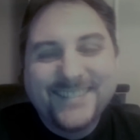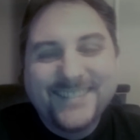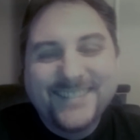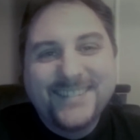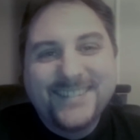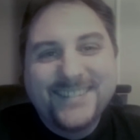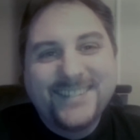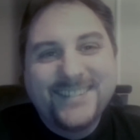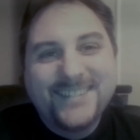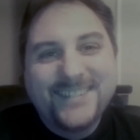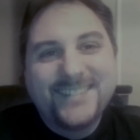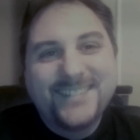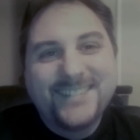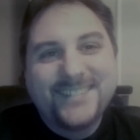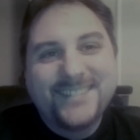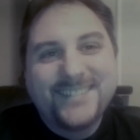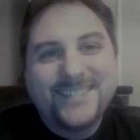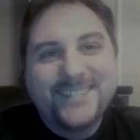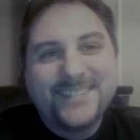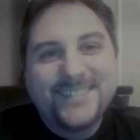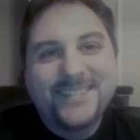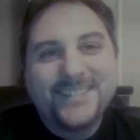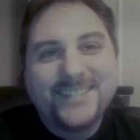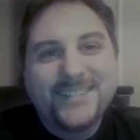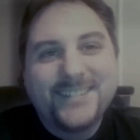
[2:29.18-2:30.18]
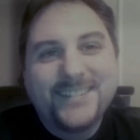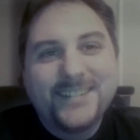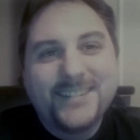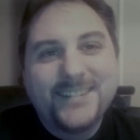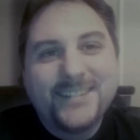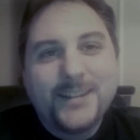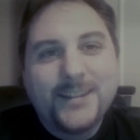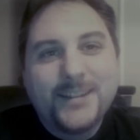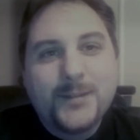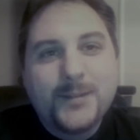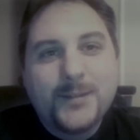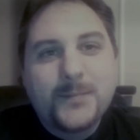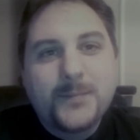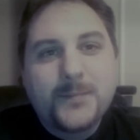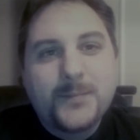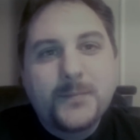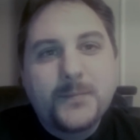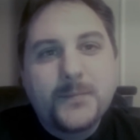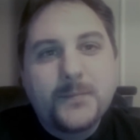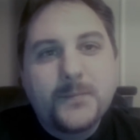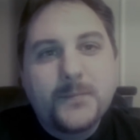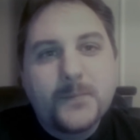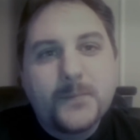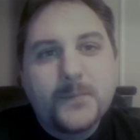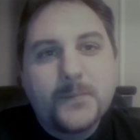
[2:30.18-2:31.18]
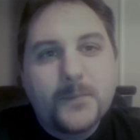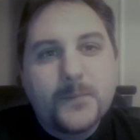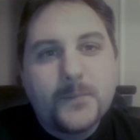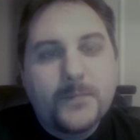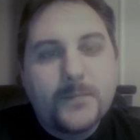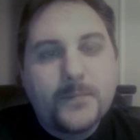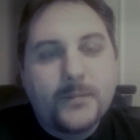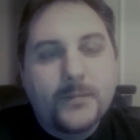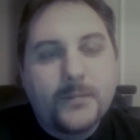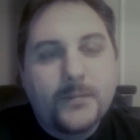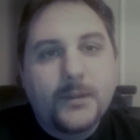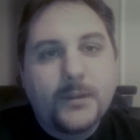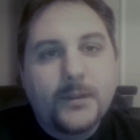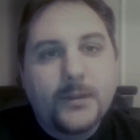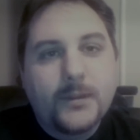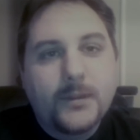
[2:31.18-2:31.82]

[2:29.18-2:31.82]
[no speech]